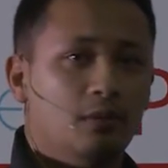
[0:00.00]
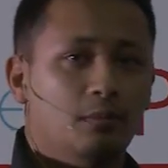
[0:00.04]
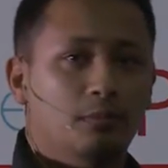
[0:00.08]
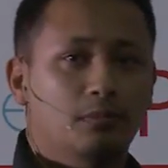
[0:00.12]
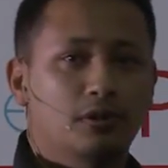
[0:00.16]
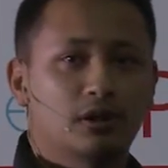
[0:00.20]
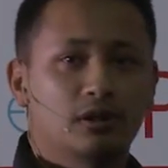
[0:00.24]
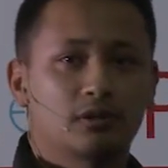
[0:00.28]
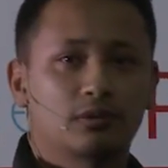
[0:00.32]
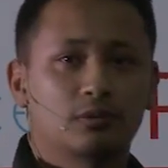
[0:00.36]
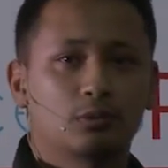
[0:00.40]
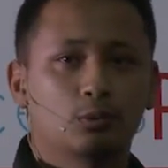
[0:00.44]

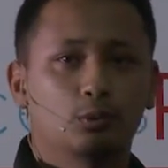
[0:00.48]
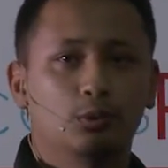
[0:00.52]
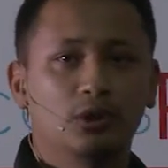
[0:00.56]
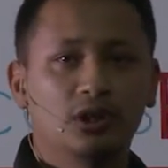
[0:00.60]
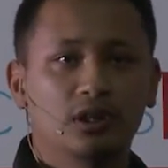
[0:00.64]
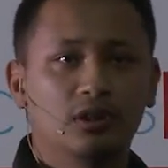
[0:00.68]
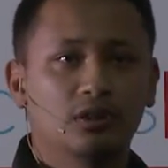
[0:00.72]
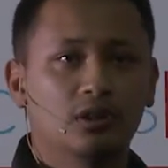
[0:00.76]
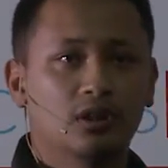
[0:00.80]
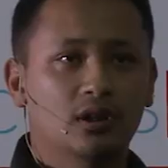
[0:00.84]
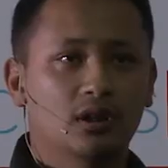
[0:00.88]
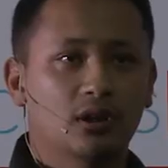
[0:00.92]
But
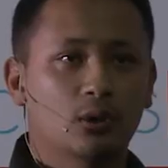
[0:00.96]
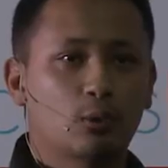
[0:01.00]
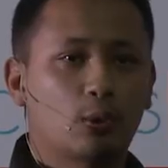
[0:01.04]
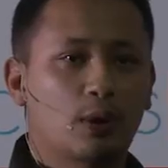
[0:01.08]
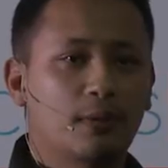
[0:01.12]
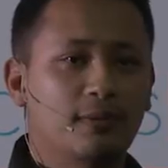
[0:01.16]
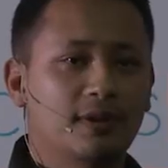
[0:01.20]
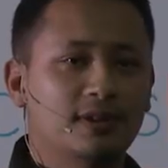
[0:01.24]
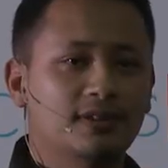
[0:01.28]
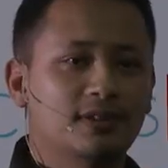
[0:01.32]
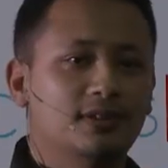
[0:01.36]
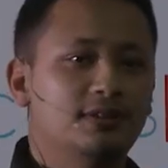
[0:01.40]
we in the
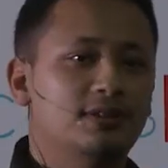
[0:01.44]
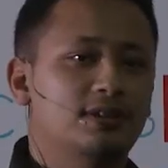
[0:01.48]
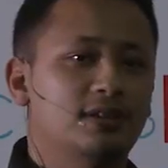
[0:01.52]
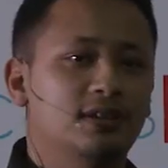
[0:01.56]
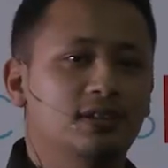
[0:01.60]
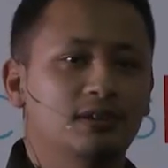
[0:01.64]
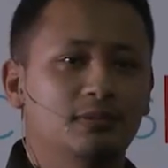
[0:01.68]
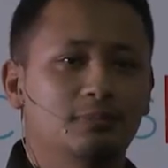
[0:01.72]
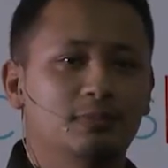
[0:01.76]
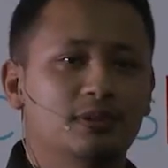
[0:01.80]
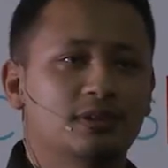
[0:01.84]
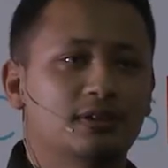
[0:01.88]
web
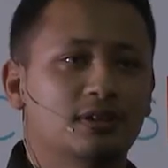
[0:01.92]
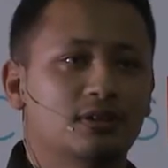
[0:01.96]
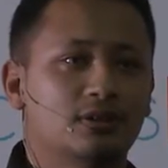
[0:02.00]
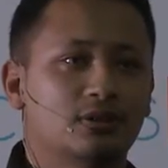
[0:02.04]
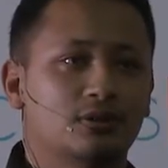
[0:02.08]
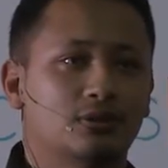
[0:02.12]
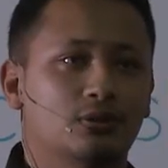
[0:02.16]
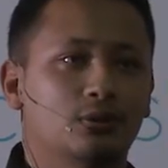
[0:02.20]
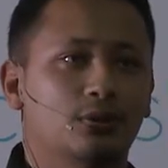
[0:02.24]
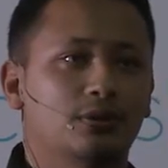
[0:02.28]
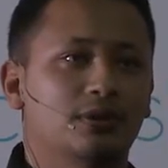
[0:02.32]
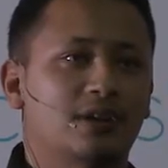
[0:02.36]
agency
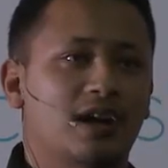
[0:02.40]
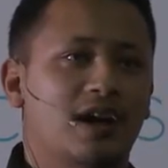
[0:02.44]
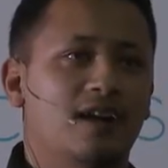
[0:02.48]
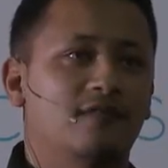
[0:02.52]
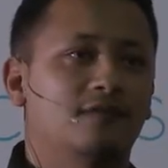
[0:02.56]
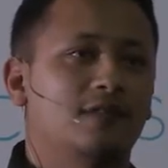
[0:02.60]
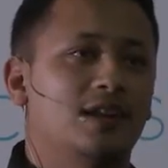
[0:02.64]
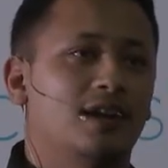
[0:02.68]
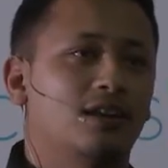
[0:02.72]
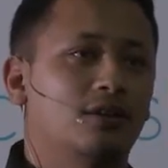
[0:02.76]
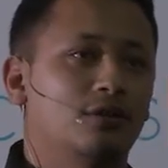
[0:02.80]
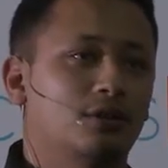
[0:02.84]
business don't
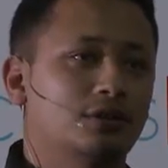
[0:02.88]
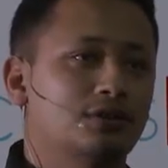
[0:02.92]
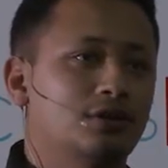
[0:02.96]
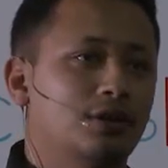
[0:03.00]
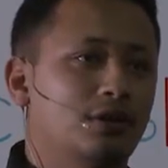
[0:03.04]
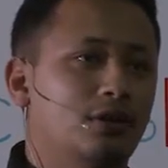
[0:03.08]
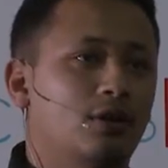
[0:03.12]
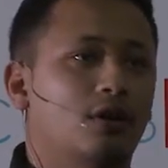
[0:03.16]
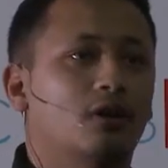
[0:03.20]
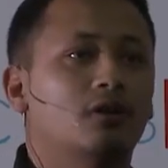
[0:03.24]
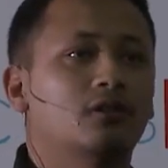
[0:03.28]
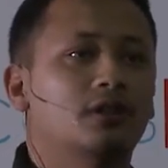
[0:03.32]
have that
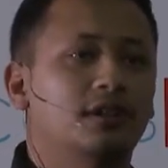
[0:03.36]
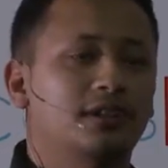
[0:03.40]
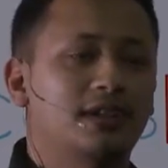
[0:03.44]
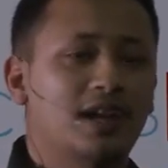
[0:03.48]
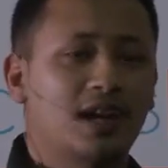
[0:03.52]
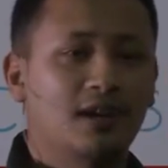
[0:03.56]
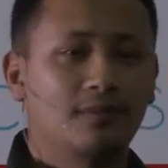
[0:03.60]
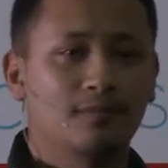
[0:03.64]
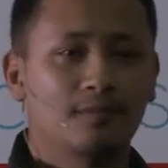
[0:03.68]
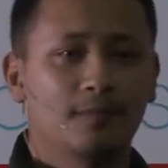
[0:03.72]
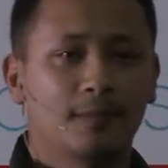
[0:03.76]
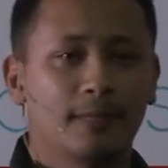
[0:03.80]
luxury all the
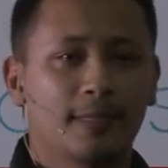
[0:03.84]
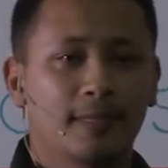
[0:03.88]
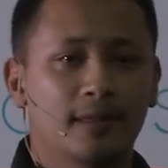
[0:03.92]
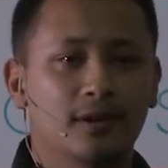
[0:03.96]
time.